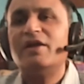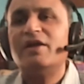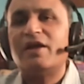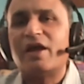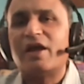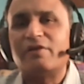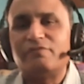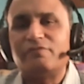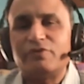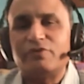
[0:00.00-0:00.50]

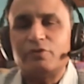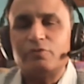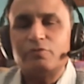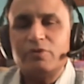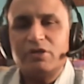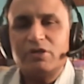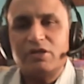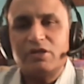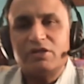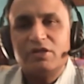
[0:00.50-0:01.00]
and
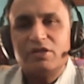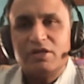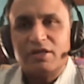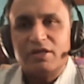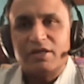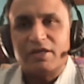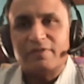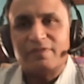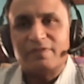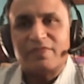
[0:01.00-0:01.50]
view it
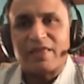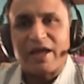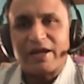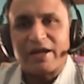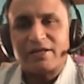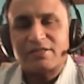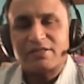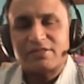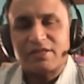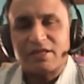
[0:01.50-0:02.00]
in
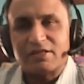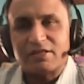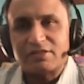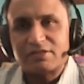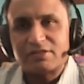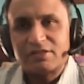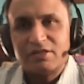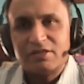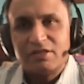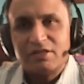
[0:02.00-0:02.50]
that
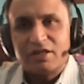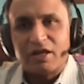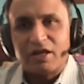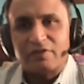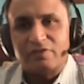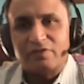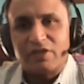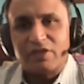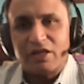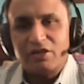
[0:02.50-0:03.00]
sense,
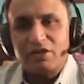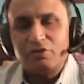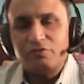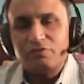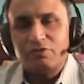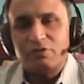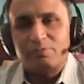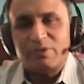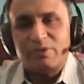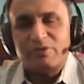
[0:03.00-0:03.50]
and then you
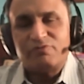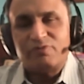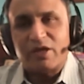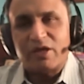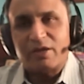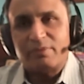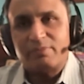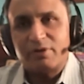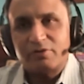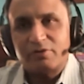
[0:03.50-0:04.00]
will be
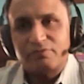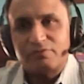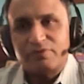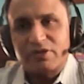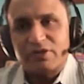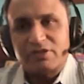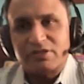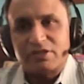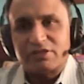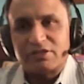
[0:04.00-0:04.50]
able to
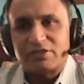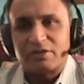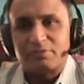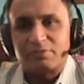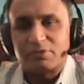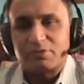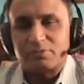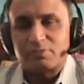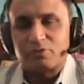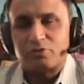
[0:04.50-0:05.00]
face
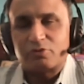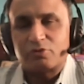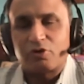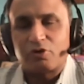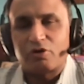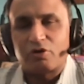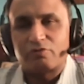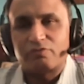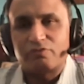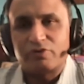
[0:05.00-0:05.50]
exams more
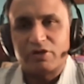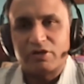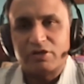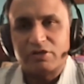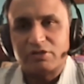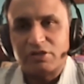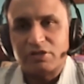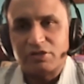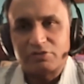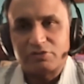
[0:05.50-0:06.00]

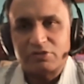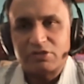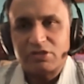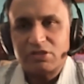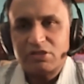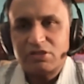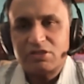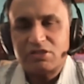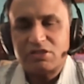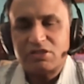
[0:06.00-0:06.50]
confidently. So
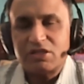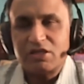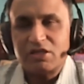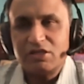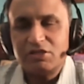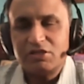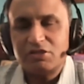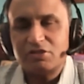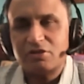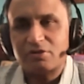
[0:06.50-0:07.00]
just
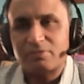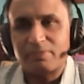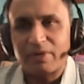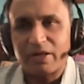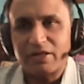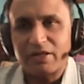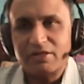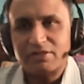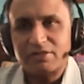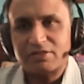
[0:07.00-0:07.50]
change your
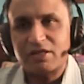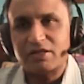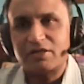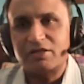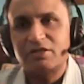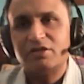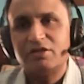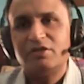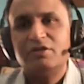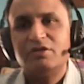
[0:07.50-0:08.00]
mindset
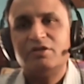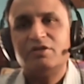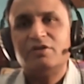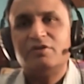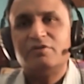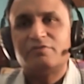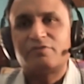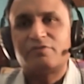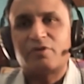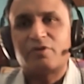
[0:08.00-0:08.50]

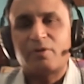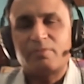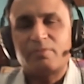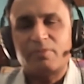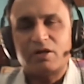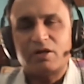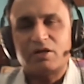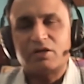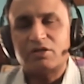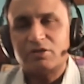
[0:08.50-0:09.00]
from
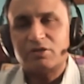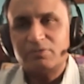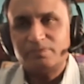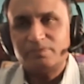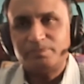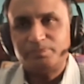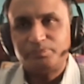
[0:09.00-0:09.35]
a